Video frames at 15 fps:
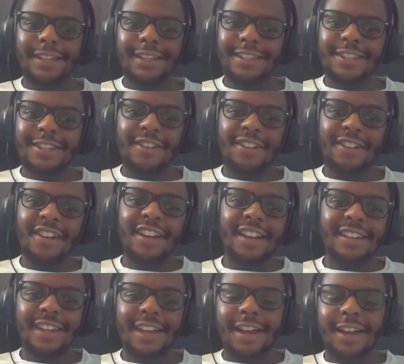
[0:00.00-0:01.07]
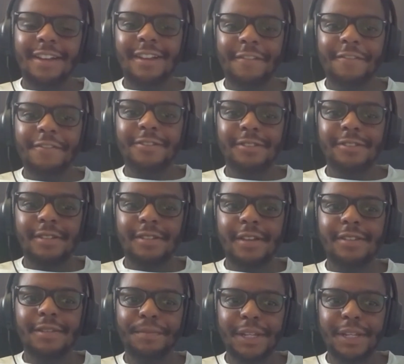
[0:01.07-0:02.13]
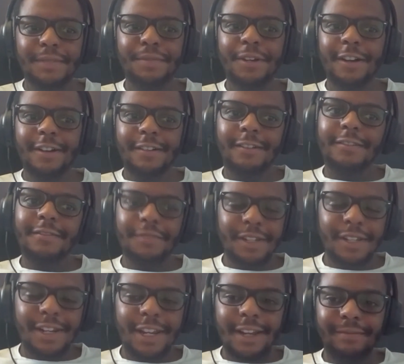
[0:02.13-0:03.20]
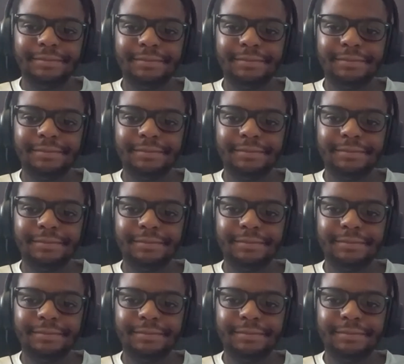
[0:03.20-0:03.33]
And so, yeah, that feels that that's the best part of uni.